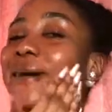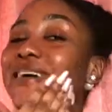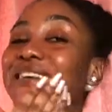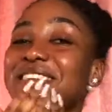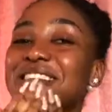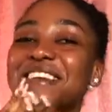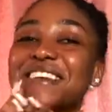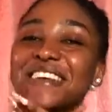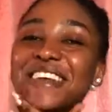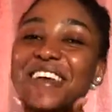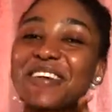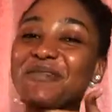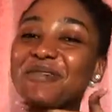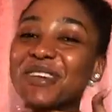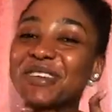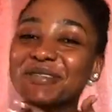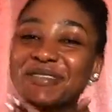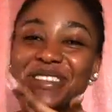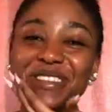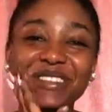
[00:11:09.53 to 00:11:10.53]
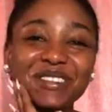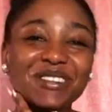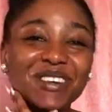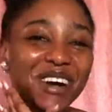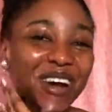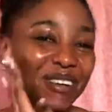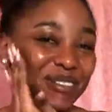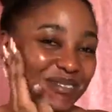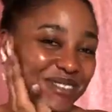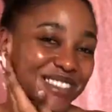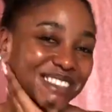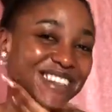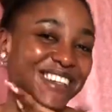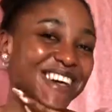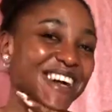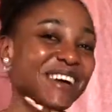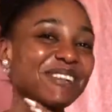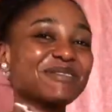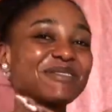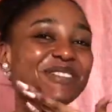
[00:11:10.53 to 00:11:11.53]
Skincare makes me so happy.
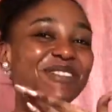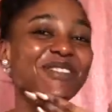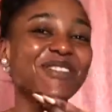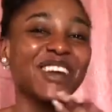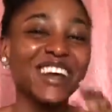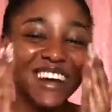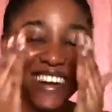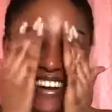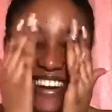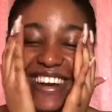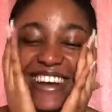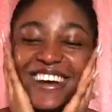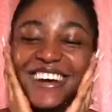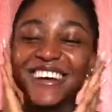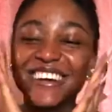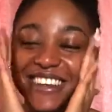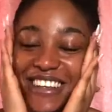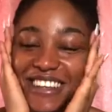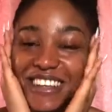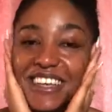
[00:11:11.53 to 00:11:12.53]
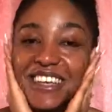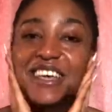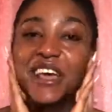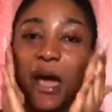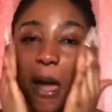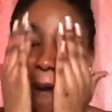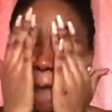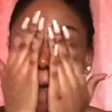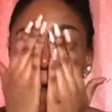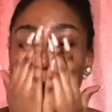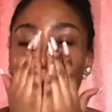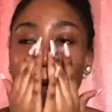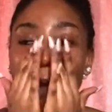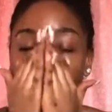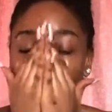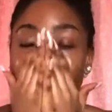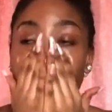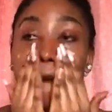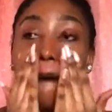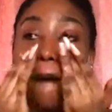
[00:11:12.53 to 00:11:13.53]
I'm so weird. Oh
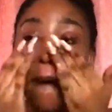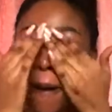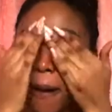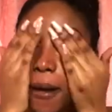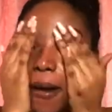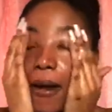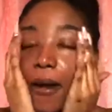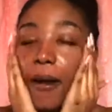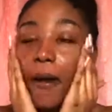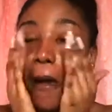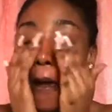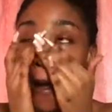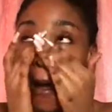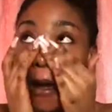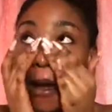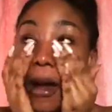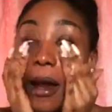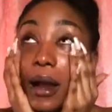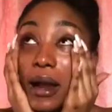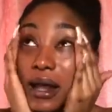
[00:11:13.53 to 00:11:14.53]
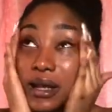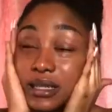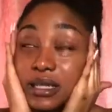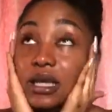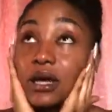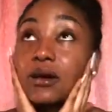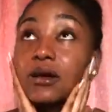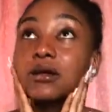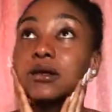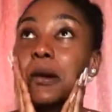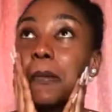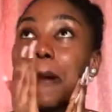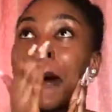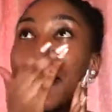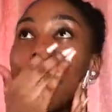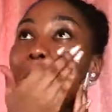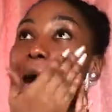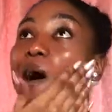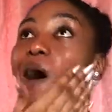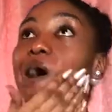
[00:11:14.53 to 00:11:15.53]
yeah, I like to get under my
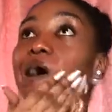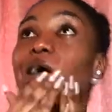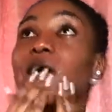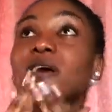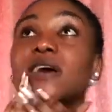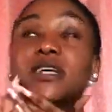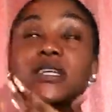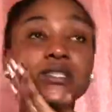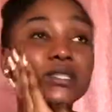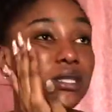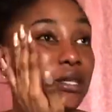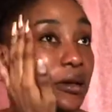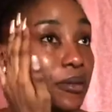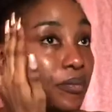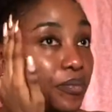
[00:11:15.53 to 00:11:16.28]
eyes.